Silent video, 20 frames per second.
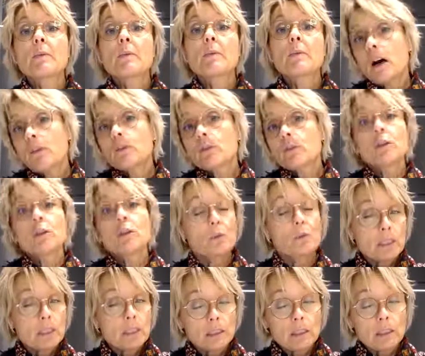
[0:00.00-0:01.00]
Of course, you can
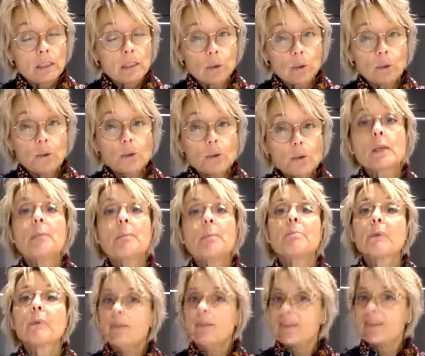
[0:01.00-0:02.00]
still use them,
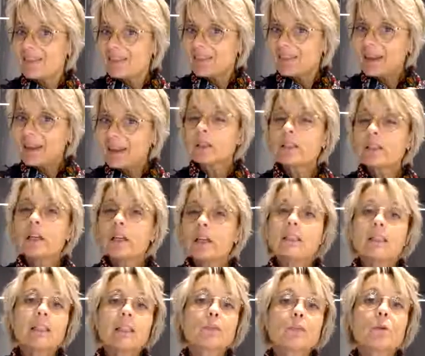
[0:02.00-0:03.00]
but they will not
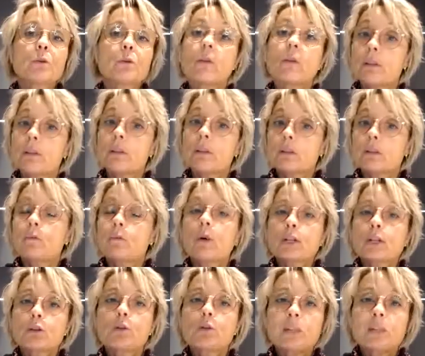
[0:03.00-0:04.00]
give you what
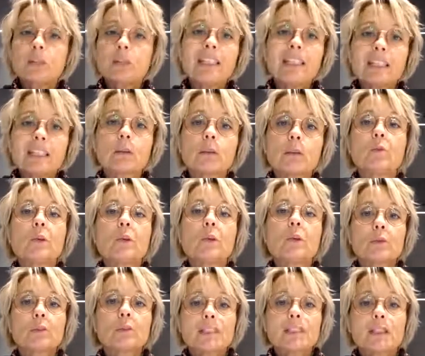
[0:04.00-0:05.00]
you need and what you
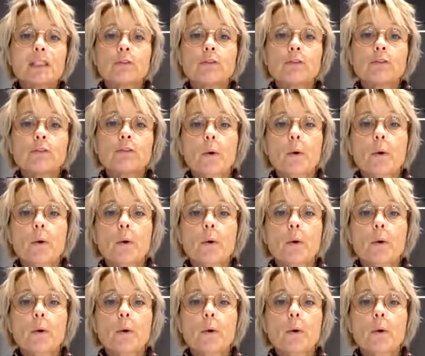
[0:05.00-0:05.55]
seek for.